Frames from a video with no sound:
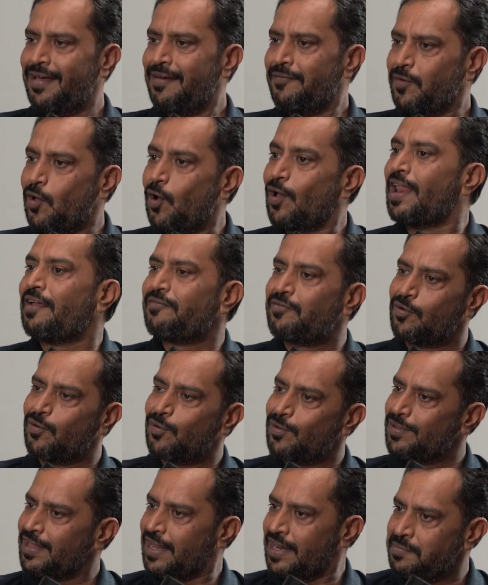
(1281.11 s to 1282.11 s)
we all have to go
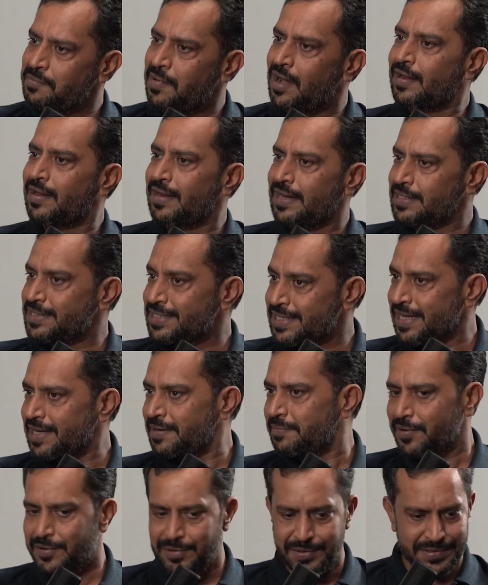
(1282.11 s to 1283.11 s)
to the end market,
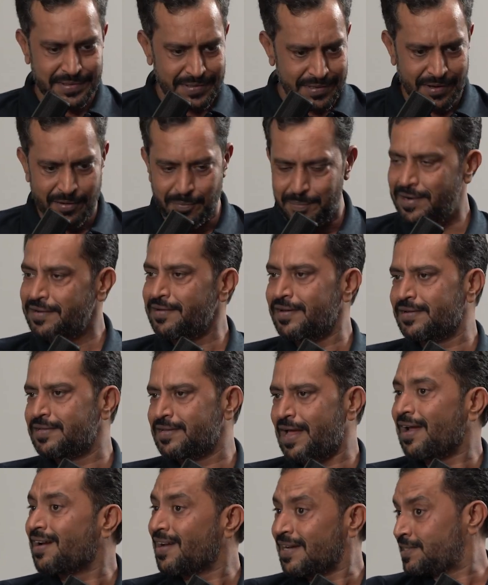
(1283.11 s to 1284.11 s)
educate, because your printers,
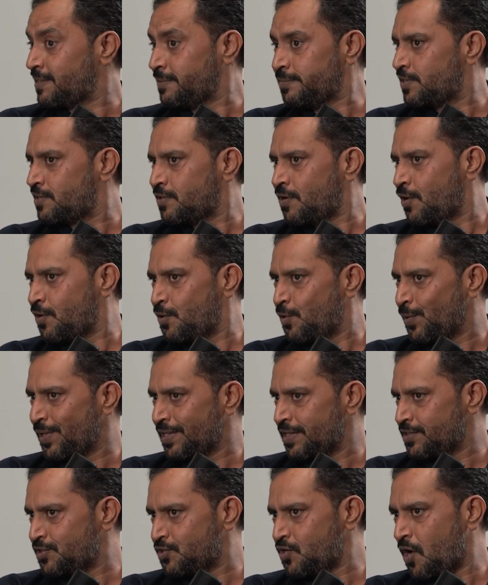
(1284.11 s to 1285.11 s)
our customers are not doing
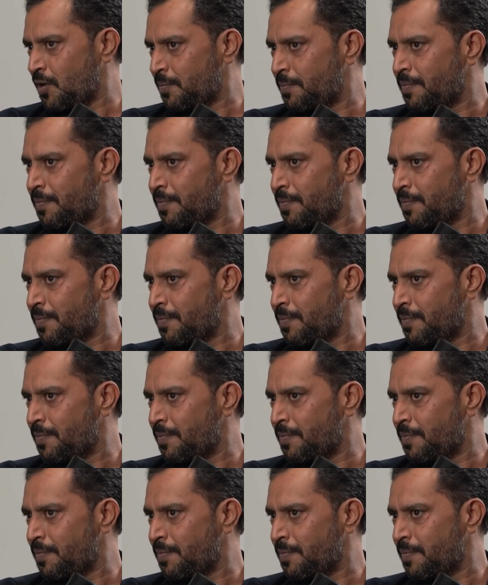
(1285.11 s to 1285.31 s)
this job.